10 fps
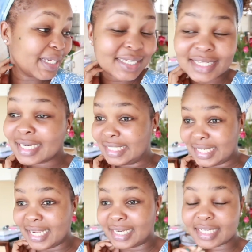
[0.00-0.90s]
because I need
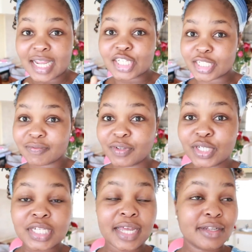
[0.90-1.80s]
to edit. I just
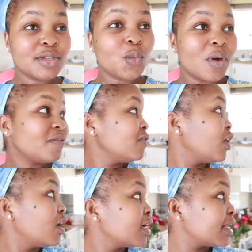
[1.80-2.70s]
finished editing one
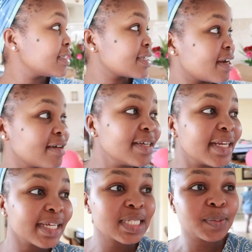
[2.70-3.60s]
vlog. It is
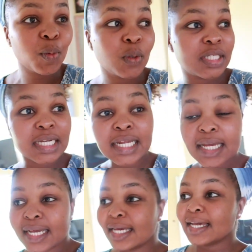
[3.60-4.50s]
currently exporting.
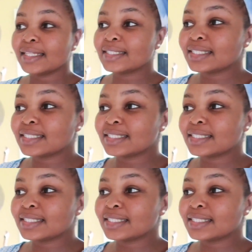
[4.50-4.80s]
It's